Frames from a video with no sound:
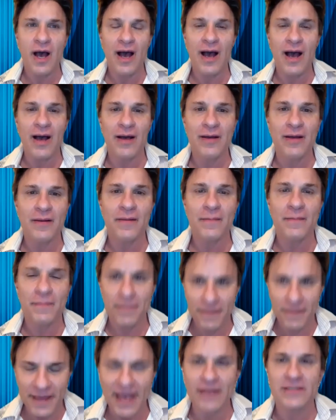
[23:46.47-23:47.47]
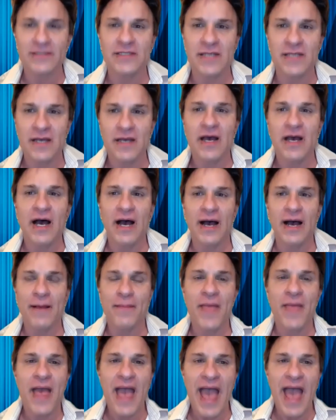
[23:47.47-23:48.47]
Uh, yes,
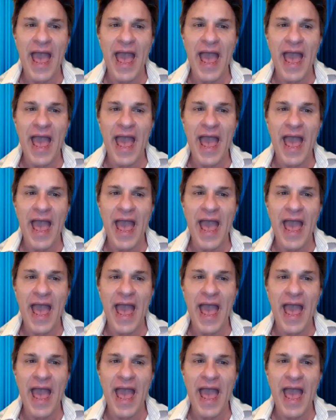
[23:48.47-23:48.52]
um,